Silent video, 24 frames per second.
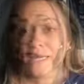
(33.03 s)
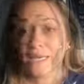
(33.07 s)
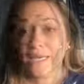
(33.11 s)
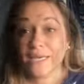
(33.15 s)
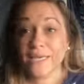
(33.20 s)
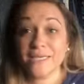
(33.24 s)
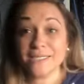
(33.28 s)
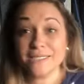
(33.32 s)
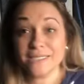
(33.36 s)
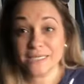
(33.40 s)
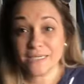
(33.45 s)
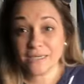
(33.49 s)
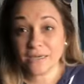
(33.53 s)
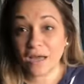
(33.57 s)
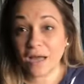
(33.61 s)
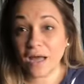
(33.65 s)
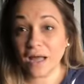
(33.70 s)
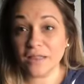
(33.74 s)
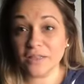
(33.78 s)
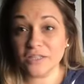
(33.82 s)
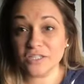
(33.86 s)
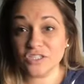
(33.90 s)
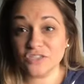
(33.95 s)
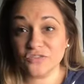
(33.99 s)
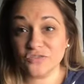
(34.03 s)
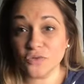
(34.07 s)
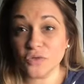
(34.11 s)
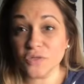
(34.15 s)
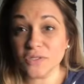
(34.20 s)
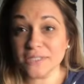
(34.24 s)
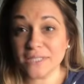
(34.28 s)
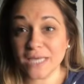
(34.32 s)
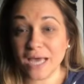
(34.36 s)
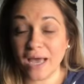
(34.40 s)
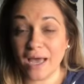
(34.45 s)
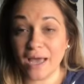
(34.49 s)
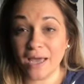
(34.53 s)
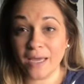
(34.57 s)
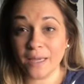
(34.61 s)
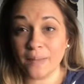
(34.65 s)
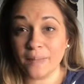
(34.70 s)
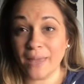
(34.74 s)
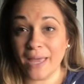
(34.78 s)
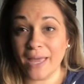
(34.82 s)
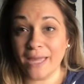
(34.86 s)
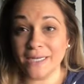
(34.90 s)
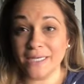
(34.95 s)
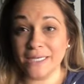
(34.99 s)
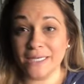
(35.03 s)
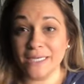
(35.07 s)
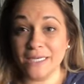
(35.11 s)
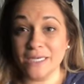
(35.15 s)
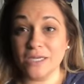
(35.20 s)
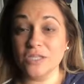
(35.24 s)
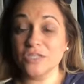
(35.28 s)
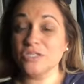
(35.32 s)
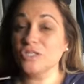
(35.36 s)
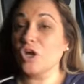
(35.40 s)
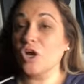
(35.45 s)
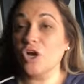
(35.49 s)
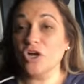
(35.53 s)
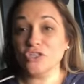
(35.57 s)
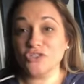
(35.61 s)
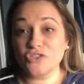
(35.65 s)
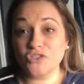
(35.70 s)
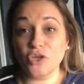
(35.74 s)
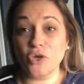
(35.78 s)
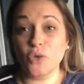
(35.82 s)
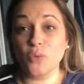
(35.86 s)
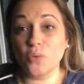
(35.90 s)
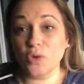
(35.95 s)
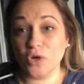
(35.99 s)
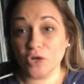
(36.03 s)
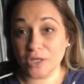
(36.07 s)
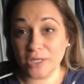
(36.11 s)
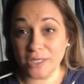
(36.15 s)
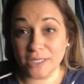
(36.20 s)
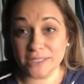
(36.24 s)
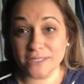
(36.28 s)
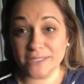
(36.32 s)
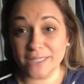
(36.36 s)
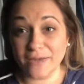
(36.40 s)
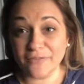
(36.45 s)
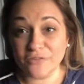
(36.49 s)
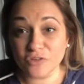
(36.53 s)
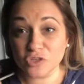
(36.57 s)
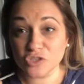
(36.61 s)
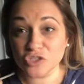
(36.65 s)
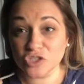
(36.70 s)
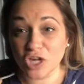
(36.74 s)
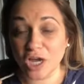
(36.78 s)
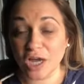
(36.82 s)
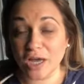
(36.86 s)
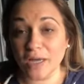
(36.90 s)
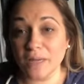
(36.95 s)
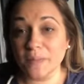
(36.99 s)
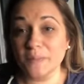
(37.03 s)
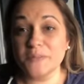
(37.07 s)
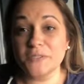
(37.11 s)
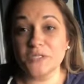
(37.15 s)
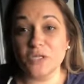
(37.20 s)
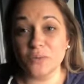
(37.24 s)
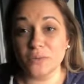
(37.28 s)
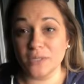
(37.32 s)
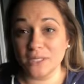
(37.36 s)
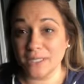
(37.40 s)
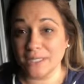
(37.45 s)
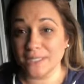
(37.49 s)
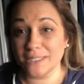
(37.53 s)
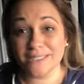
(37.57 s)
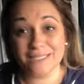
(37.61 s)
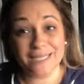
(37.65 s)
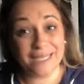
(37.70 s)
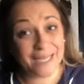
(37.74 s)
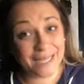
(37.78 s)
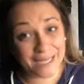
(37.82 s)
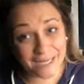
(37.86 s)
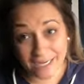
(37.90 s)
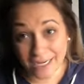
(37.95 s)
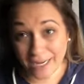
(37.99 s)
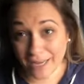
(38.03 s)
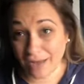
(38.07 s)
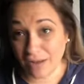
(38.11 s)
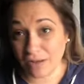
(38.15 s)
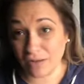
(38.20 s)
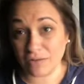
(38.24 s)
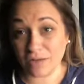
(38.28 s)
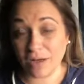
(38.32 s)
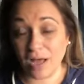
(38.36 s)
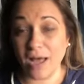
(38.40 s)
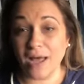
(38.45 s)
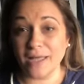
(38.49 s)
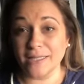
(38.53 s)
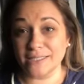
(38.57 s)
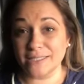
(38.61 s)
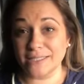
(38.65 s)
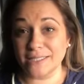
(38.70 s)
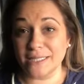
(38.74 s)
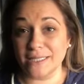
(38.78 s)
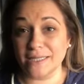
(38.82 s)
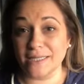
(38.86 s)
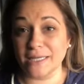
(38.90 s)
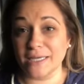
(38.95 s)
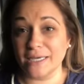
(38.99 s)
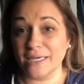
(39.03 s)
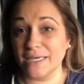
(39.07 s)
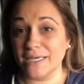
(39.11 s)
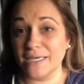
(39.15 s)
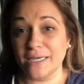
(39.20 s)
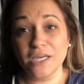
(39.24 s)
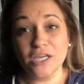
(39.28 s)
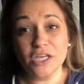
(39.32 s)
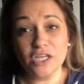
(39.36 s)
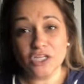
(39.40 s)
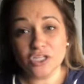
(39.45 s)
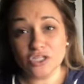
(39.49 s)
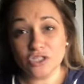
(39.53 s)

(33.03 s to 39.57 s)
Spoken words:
He is in college full time and he is also working several jobs. So he is in and out constantly.